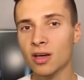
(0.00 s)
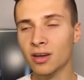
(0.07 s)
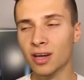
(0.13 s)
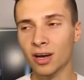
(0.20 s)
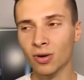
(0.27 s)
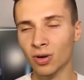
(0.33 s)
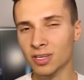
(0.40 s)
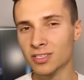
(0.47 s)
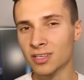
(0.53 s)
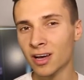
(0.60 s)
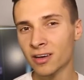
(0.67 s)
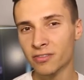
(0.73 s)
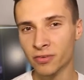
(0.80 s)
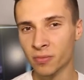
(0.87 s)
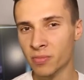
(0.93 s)
Now,
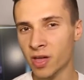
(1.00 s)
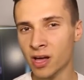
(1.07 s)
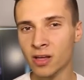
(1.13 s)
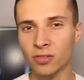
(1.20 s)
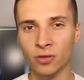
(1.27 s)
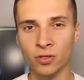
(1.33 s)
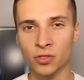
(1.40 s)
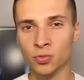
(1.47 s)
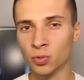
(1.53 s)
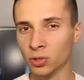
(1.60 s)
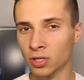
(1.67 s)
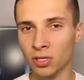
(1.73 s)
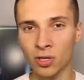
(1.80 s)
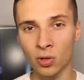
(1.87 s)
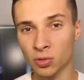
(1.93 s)
aside from that, there's
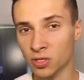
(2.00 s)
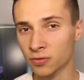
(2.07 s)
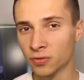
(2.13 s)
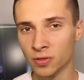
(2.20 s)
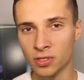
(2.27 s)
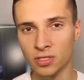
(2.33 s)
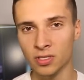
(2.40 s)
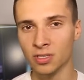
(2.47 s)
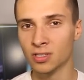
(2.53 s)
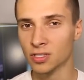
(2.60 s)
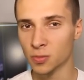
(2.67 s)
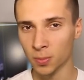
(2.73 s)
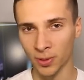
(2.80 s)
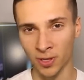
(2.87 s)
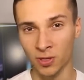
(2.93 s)
really no difference in
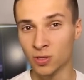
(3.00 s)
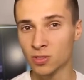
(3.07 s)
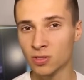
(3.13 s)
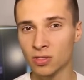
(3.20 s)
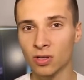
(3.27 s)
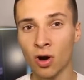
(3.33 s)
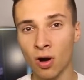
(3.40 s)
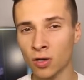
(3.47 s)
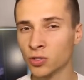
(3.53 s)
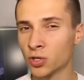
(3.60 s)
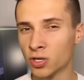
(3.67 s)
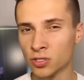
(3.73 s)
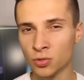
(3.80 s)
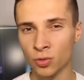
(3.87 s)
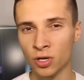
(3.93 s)
displays.
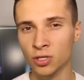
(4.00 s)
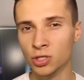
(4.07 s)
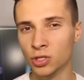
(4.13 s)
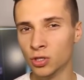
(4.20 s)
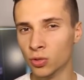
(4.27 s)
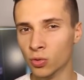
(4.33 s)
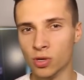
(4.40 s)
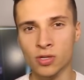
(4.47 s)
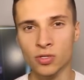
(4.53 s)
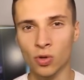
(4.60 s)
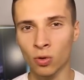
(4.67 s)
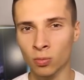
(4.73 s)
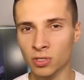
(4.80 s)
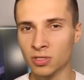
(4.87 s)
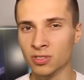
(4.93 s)
Contrast ratio is
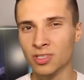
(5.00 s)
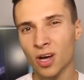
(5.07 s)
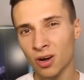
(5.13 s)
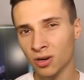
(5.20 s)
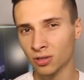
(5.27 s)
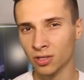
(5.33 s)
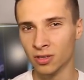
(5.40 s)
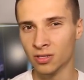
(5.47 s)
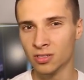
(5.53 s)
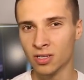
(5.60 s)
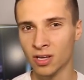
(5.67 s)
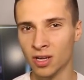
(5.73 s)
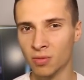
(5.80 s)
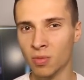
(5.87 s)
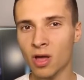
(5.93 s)
almost entirely the
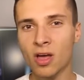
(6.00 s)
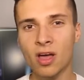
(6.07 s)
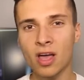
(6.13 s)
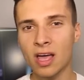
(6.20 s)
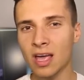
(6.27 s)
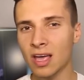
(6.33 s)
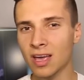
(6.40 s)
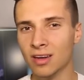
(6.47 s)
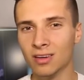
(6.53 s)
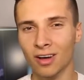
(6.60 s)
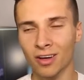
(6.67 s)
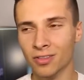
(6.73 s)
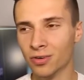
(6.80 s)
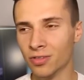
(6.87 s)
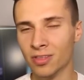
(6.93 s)
same, and
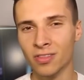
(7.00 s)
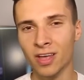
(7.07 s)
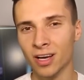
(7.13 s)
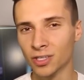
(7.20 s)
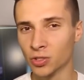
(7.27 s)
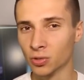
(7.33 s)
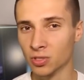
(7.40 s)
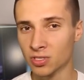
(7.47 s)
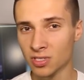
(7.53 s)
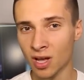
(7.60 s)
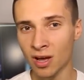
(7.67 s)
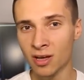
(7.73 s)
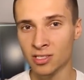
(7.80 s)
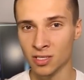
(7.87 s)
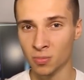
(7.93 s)
other than the actual
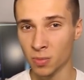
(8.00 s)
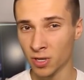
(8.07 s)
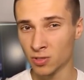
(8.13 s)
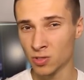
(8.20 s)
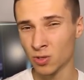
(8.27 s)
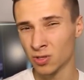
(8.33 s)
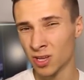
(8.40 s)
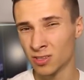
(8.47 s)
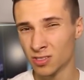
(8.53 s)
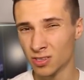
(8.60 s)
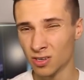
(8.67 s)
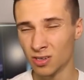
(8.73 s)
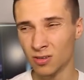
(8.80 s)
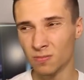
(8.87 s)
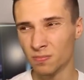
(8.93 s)
size and pixel
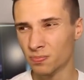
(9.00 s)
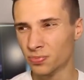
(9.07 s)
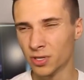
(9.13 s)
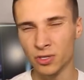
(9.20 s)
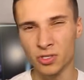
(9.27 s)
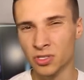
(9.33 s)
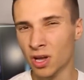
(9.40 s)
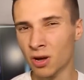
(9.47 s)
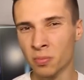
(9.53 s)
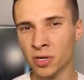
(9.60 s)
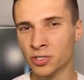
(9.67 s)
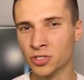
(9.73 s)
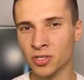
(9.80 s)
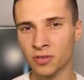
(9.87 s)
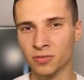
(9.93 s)
density, there's not
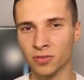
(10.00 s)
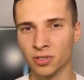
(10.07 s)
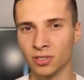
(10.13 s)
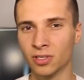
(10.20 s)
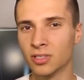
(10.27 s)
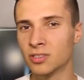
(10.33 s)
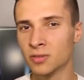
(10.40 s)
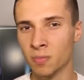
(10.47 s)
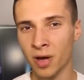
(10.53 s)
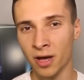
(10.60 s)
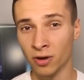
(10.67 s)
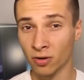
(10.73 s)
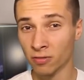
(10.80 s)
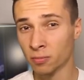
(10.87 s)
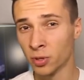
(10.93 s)
much different. It's a
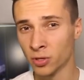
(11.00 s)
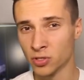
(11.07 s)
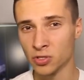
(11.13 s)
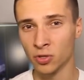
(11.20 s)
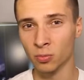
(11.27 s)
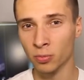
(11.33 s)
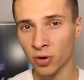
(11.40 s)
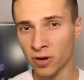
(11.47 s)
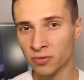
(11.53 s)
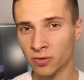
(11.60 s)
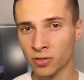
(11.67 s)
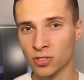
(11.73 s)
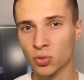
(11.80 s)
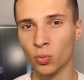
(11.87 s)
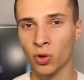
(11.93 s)
matter of personal
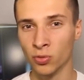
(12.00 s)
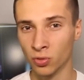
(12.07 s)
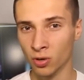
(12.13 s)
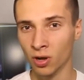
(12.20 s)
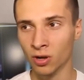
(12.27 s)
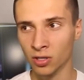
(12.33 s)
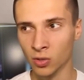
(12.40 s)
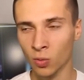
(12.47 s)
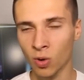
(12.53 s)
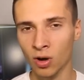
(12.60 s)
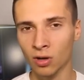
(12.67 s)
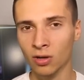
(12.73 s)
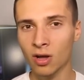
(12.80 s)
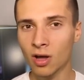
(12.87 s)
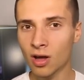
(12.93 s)
preference whether or not you
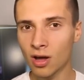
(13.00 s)
want